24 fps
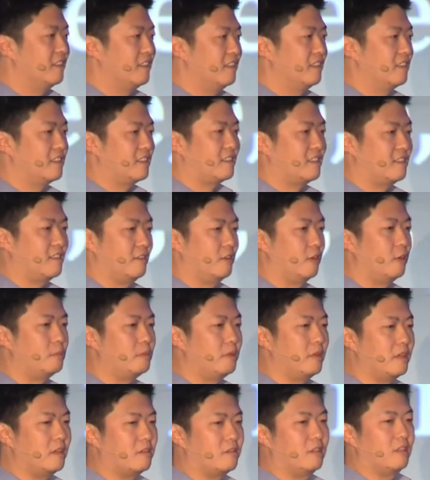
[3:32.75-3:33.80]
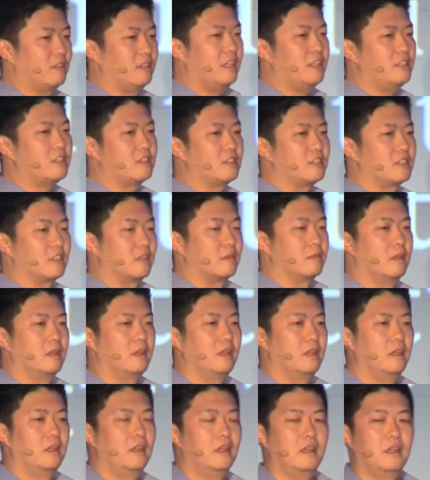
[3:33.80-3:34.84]
It's opening a relationship.
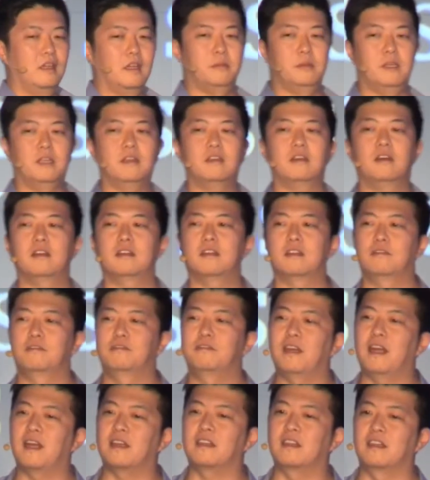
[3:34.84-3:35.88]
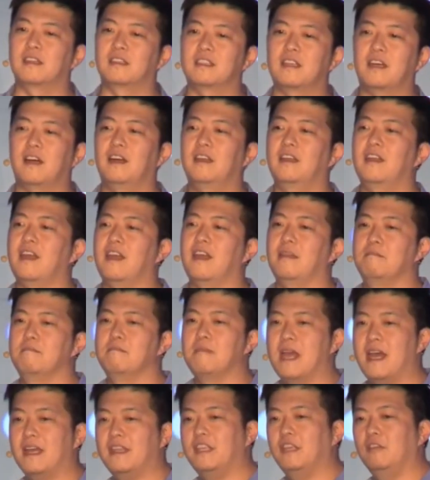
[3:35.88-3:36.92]
How many caught the fact that Todd had
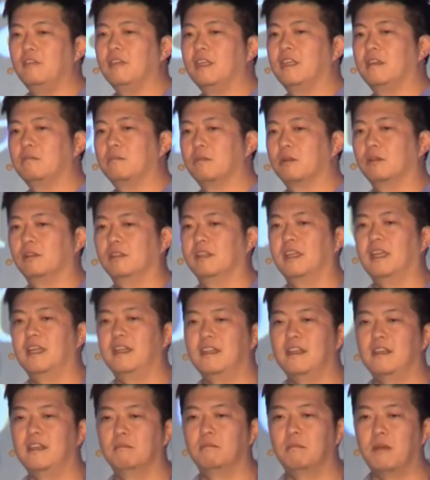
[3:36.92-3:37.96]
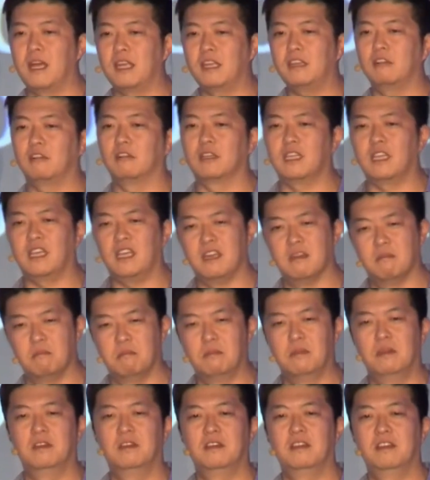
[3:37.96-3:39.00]
Matthew Kimberly and then Michael Kim
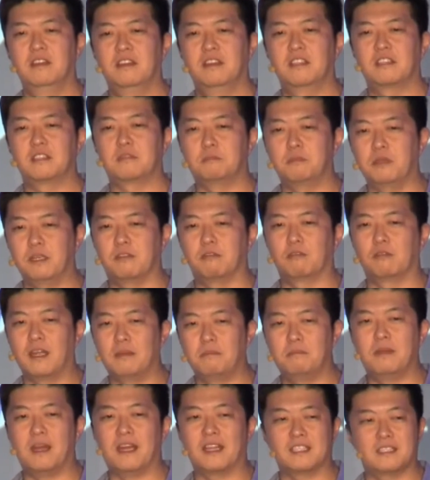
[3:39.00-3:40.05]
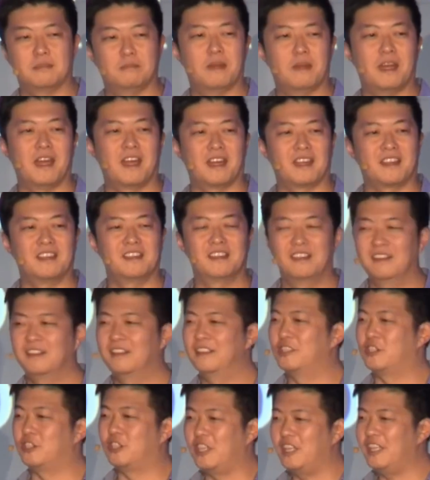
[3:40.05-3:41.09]
speak right back to back?
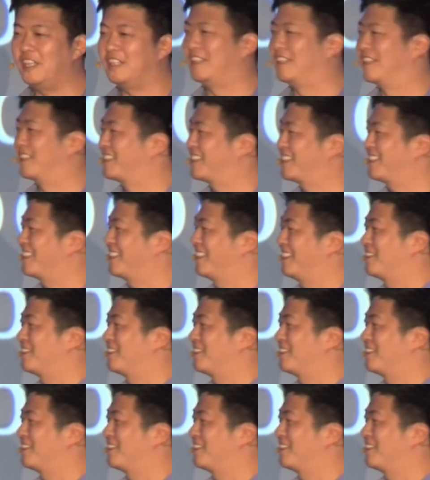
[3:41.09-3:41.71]
Genius. There's